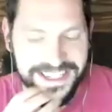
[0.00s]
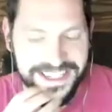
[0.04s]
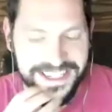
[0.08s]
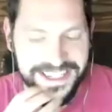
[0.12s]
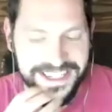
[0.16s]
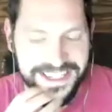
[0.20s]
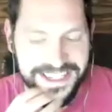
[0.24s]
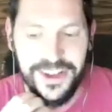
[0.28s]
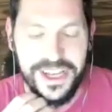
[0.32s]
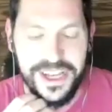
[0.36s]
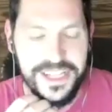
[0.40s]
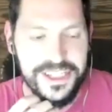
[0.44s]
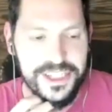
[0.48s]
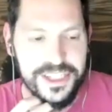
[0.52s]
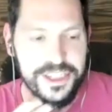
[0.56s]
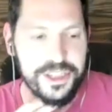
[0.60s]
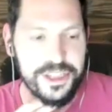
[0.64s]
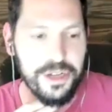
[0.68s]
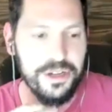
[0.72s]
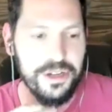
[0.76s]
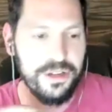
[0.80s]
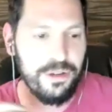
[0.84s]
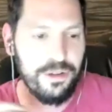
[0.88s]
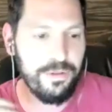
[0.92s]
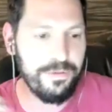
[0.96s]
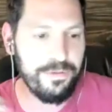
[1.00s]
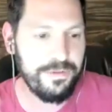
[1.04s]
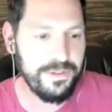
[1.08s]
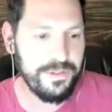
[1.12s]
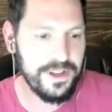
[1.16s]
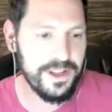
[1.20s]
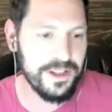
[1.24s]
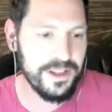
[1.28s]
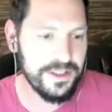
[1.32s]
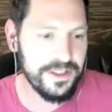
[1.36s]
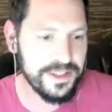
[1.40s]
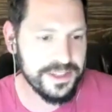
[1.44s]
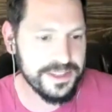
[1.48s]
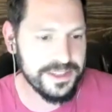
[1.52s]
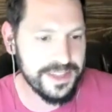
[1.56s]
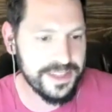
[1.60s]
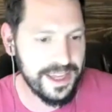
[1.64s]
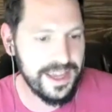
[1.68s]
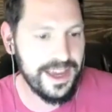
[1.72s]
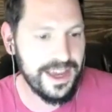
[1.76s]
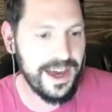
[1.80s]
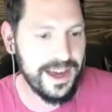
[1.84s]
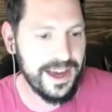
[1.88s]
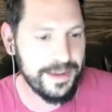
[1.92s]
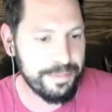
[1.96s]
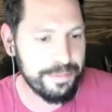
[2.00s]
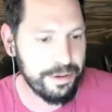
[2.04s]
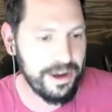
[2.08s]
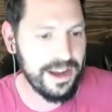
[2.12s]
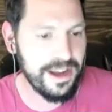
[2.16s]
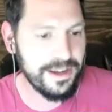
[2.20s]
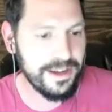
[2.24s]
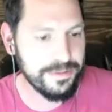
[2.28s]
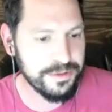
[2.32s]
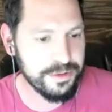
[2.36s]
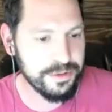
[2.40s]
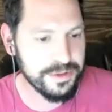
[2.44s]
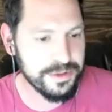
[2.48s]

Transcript: Okay, so you feel this A I prompt